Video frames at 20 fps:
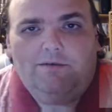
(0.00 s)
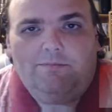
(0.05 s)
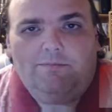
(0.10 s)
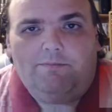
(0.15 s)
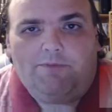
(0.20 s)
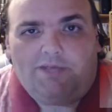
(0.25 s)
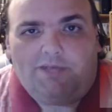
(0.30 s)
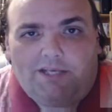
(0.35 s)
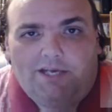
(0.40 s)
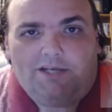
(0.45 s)

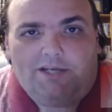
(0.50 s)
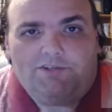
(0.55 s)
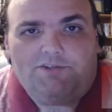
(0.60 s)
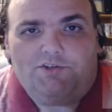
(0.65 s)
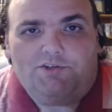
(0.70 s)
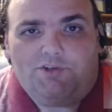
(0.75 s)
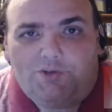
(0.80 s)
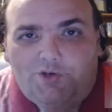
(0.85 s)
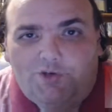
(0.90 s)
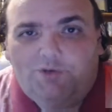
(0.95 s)
Because
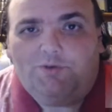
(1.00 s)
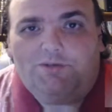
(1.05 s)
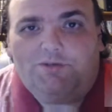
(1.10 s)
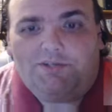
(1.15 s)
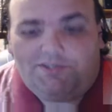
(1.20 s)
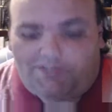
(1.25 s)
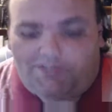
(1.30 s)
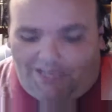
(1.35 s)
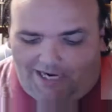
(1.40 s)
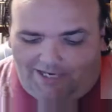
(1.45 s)
you
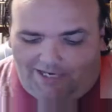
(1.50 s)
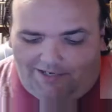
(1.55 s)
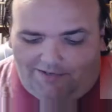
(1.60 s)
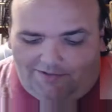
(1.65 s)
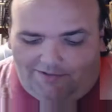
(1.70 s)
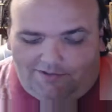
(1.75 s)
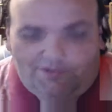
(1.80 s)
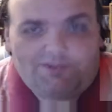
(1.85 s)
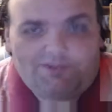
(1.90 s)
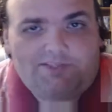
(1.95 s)
decided
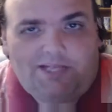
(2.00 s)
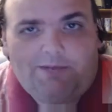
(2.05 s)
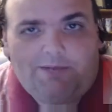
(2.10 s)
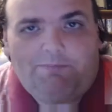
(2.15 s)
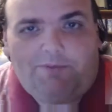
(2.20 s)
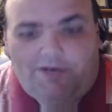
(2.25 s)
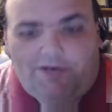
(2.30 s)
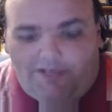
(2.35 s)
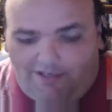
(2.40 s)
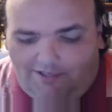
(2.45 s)
to step
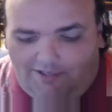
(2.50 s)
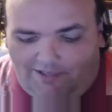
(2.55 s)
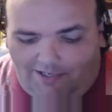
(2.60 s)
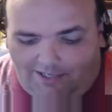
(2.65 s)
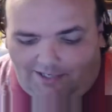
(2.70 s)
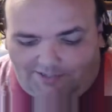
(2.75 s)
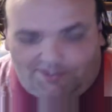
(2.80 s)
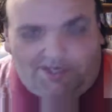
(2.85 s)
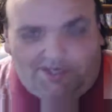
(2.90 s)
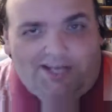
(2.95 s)
in
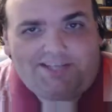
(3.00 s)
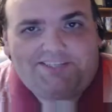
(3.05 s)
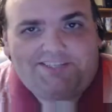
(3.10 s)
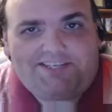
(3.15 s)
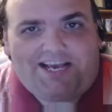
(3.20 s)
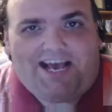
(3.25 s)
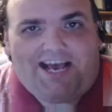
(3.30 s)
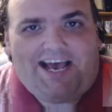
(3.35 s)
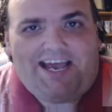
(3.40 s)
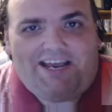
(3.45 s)
as a nice
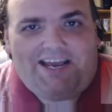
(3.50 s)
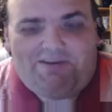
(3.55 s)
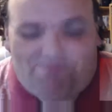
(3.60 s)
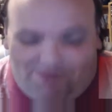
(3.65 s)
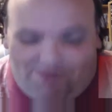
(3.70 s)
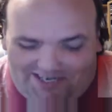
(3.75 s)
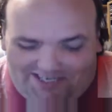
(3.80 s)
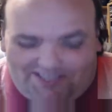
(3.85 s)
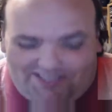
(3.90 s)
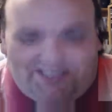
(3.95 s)
guy and
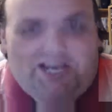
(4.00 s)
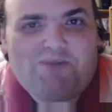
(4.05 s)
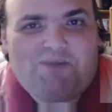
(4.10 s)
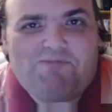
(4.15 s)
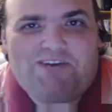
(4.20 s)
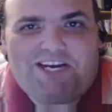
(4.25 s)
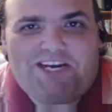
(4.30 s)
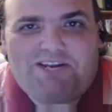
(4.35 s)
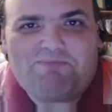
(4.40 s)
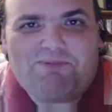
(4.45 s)
be an
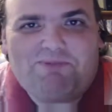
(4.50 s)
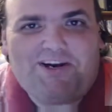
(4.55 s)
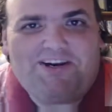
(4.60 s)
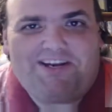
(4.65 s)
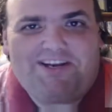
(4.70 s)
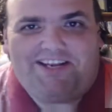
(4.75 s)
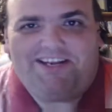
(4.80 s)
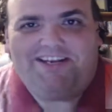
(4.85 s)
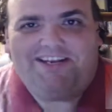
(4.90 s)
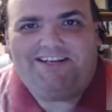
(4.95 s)
accommodating
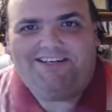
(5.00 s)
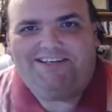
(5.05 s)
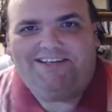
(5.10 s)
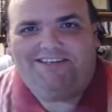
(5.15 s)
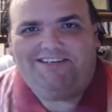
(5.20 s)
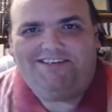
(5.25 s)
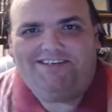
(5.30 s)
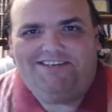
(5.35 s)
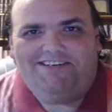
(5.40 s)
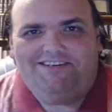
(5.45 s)
party,
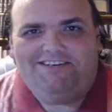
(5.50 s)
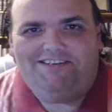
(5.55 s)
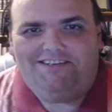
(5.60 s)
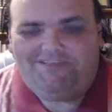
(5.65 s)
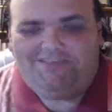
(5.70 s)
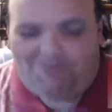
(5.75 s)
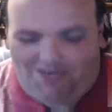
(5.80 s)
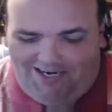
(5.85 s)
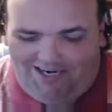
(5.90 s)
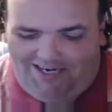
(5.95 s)

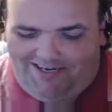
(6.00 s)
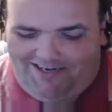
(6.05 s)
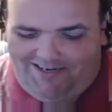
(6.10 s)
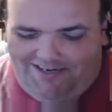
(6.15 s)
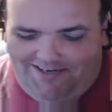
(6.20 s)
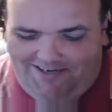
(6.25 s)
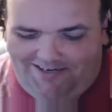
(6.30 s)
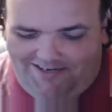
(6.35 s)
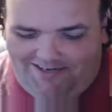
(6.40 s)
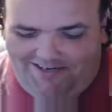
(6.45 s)
right?
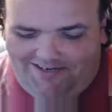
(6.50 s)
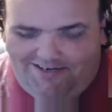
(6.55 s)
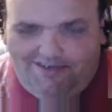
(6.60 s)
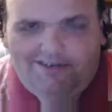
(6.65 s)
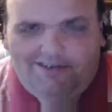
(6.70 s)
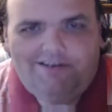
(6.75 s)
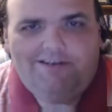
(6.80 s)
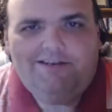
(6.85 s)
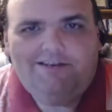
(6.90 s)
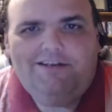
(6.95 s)

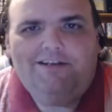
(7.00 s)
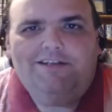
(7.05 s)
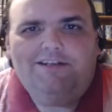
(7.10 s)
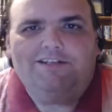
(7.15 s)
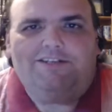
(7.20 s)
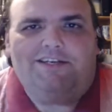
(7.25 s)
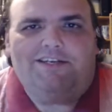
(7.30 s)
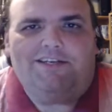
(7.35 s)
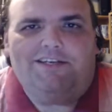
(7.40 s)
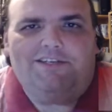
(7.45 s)

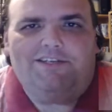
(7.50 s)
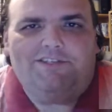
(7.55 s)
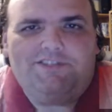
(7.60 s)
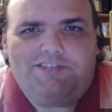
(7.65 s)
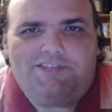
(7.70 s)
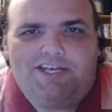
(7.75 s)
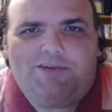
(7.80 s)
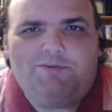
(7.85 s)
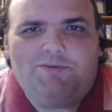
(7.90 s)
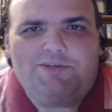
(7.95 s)
Do you
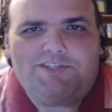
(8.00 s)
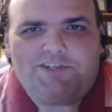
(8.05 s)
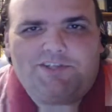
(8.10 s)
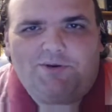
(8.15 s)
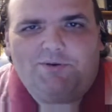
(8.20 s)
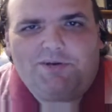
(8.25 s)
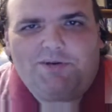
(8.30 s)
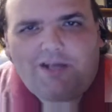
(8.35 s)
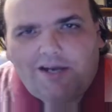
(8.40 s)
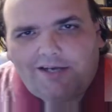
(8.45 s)
see what's
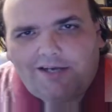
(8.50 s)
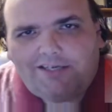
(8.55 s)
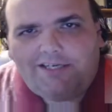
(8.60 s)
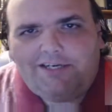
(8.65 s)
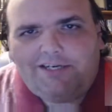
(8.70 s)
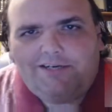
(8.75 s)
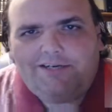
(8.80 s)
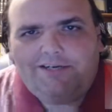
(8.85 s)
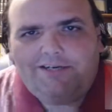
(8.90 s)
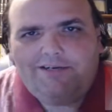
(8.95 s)
going on
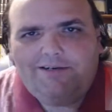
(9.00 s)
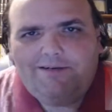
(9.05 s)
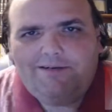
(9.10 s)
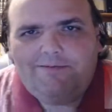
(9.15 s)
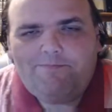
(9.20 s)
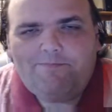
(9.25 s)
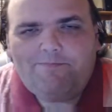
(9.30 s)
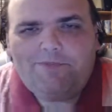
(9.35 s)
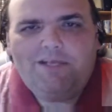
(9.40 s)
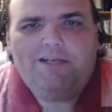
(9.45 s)
here?
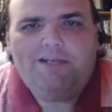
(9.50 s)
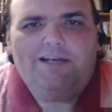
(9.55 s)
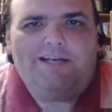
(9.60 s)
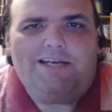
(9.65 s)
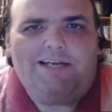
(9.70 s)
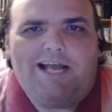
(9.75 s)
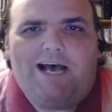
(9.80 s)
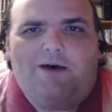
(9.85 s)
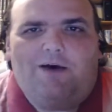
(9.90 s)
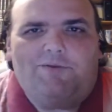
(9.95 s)

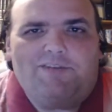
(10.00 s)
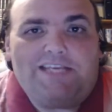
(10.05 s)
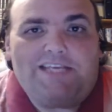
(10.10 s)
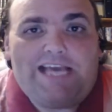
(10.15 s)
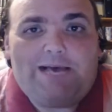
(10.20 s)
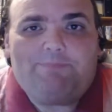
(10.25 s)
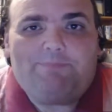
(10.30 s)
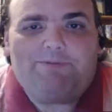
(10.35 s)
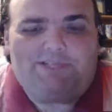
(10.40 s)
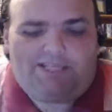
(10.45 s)
Now, the
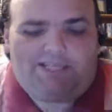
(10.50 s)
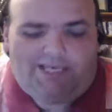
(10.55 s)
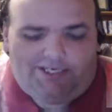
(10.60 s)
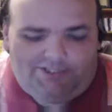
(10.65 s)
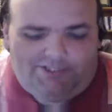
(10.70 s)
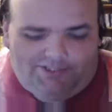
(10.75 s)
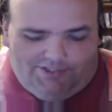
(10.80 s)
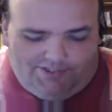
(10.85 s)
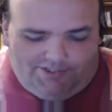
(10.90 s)
application.